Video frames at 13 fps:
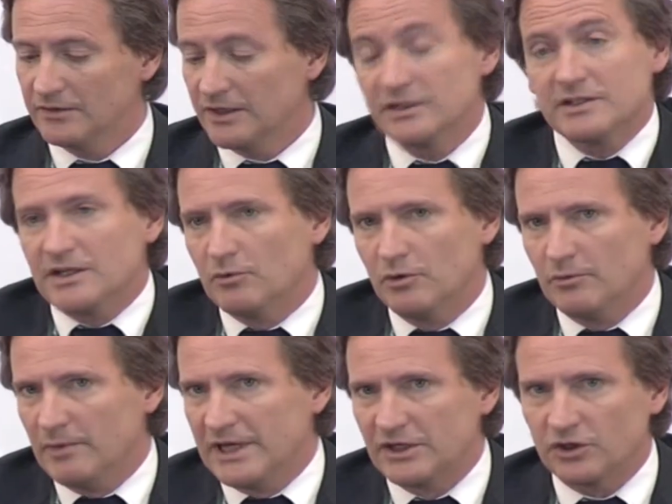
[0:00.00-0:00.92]
That is our
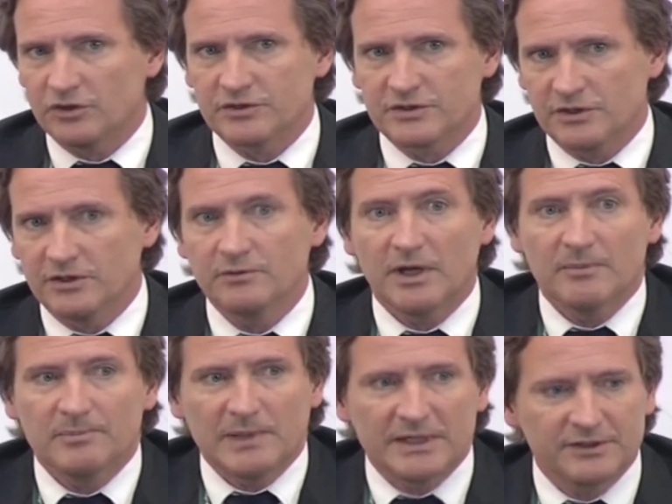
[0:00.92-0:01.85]
main concern.
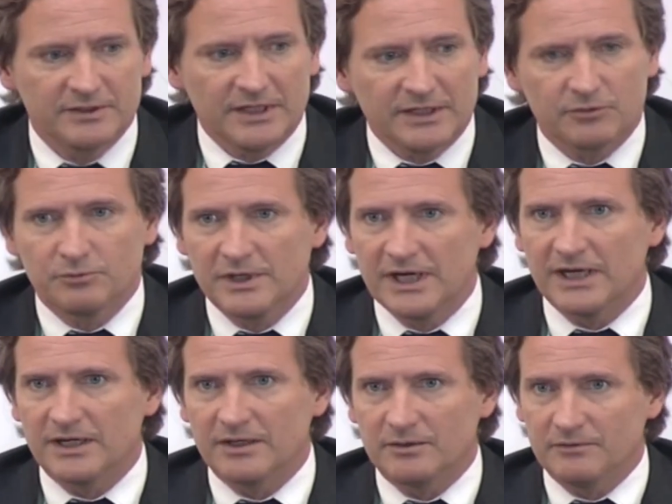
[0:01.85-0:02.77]
Apart that, we
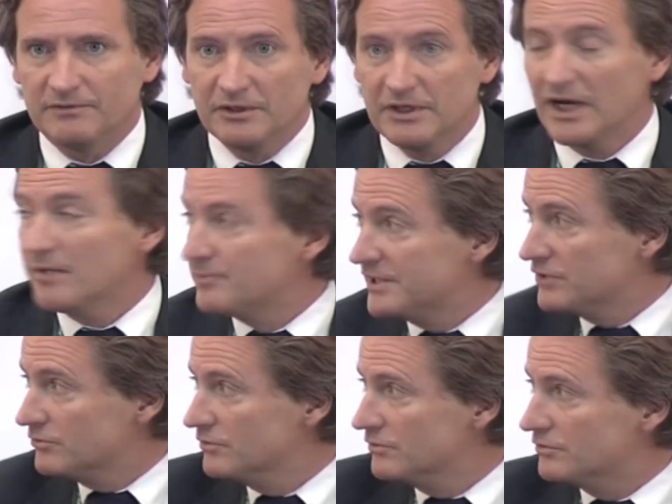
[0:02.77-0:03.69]
are very happy
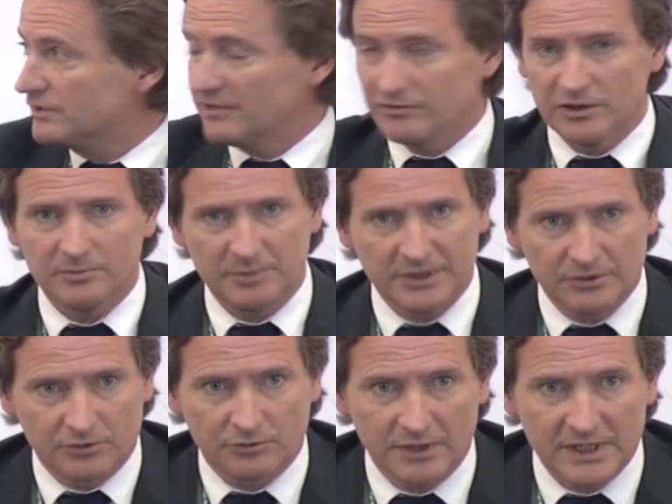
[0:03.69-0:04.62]
to develop in
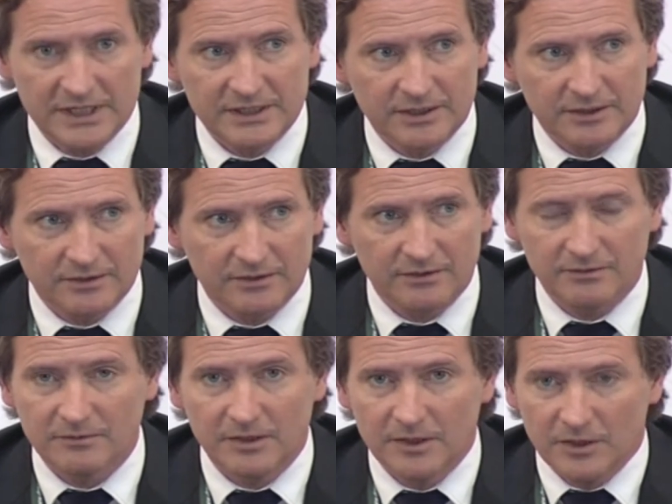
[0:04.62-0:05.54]
Ukraine,
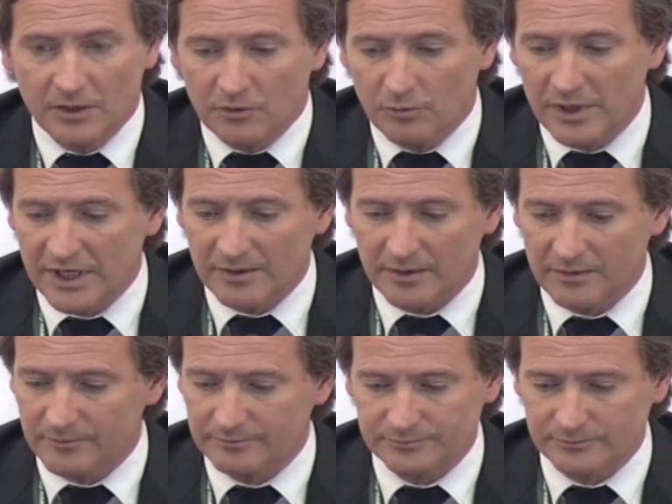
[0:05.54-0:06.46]
and we
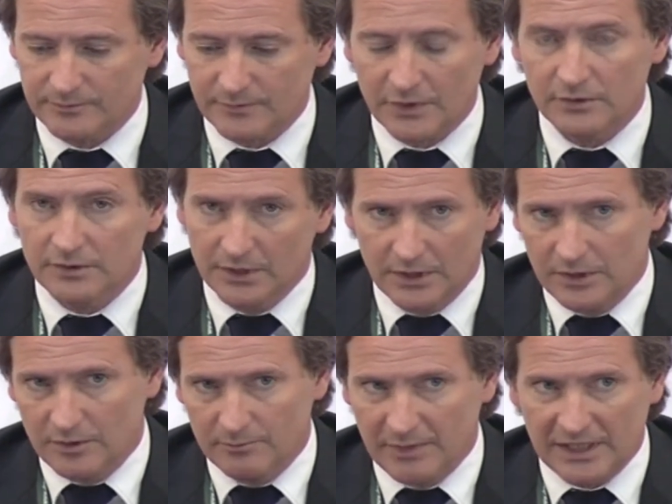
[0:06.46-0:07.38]
are
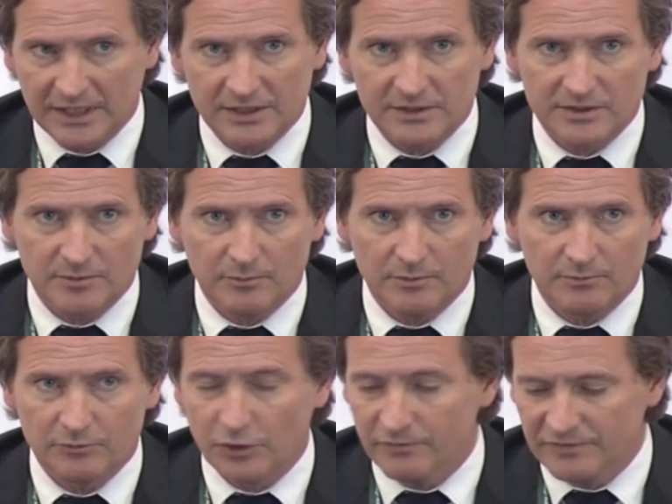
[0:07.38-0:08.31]
making
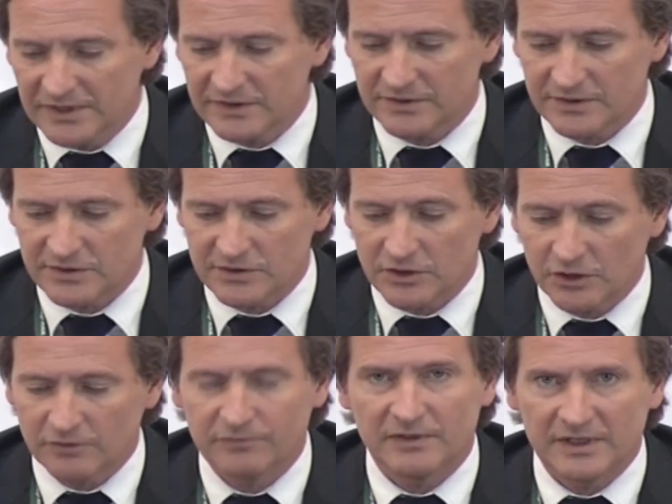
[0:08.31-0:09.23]
some profits. It's
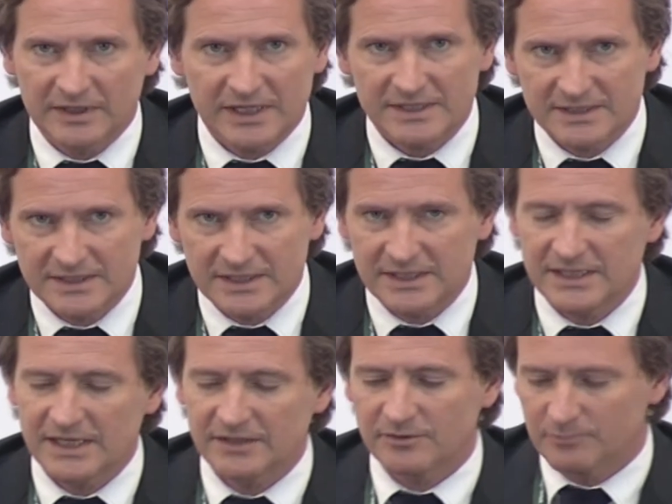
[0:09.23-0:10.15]
not fantastic
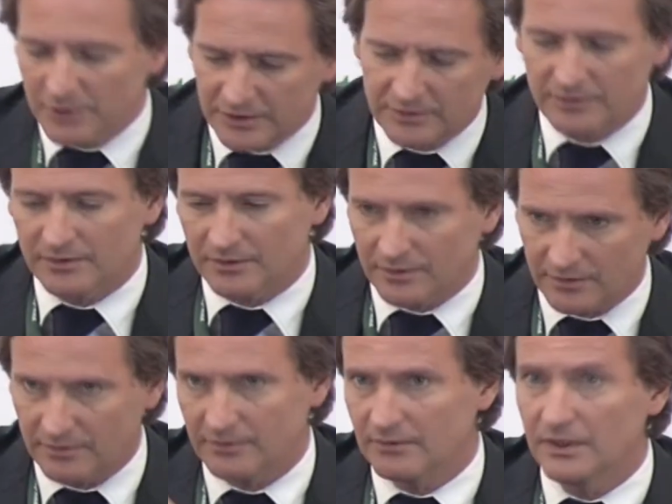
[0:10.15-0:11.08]
yet, but
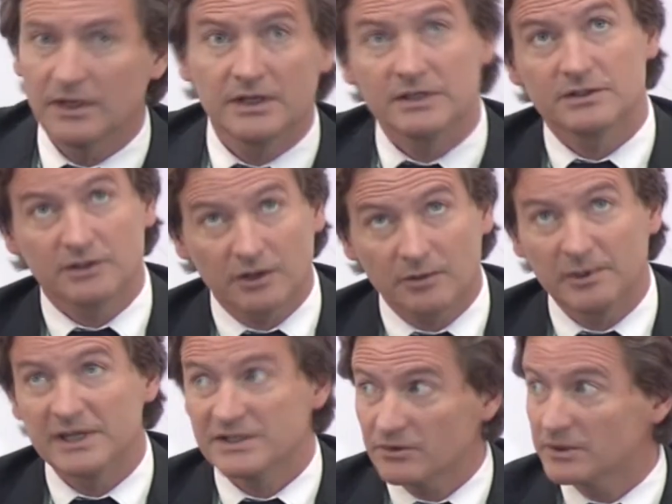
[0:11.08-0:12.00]
the
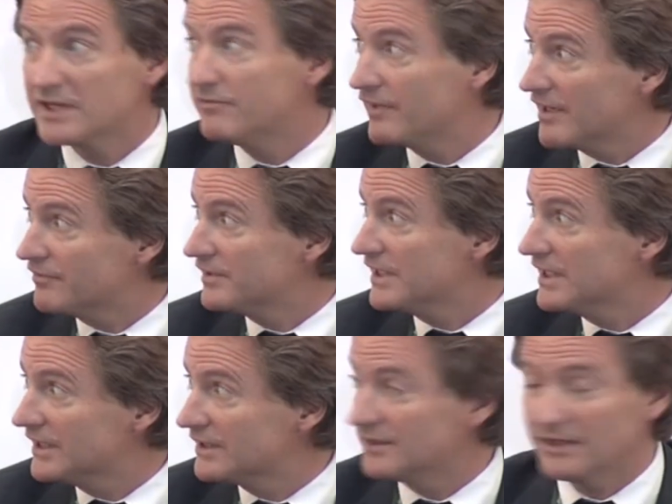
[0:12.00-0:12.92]
company is only 5
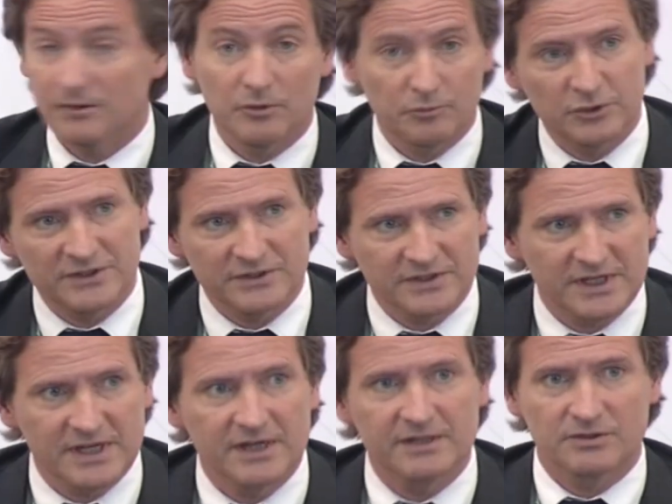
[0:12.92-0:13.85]
years. Our presence
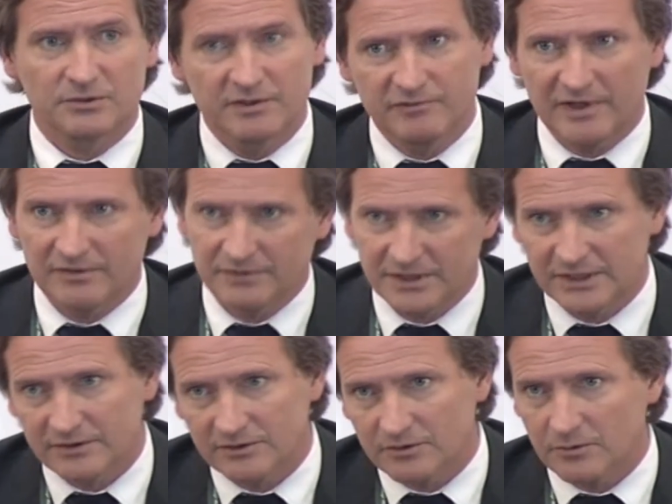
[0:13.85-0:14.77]
here is only 5
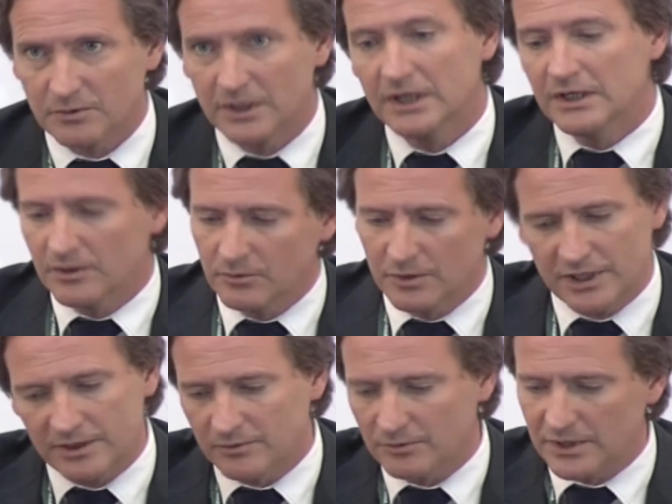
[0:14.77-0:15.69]
years, so
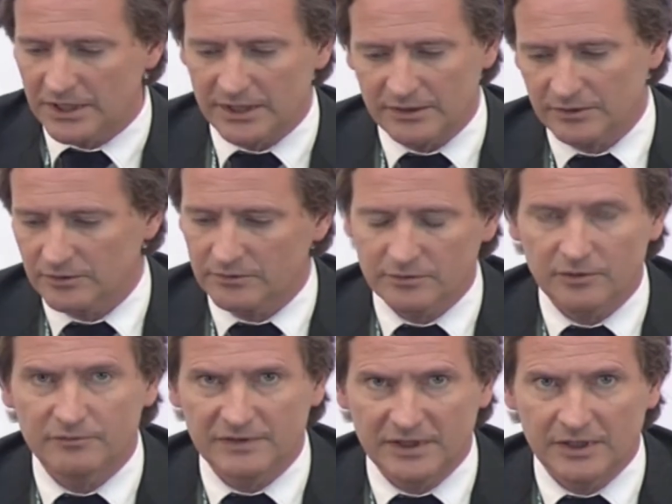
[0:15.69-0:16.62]
we are
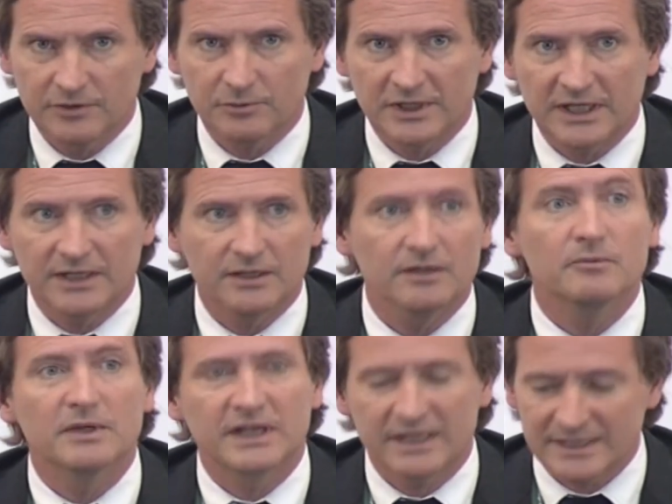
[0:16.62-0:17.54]
confident we
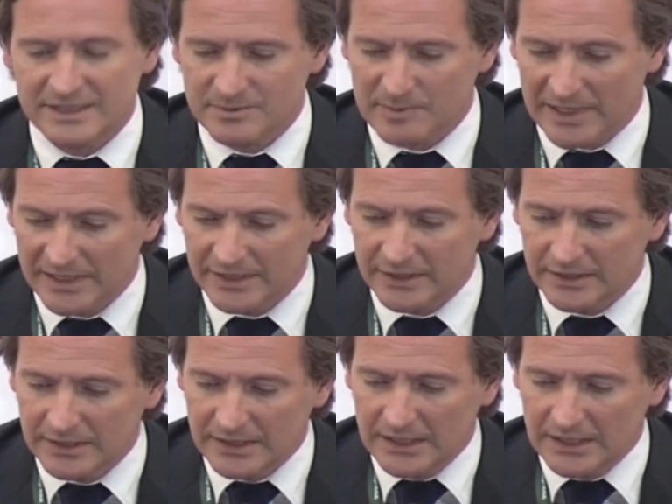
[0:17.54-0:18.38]
can expand.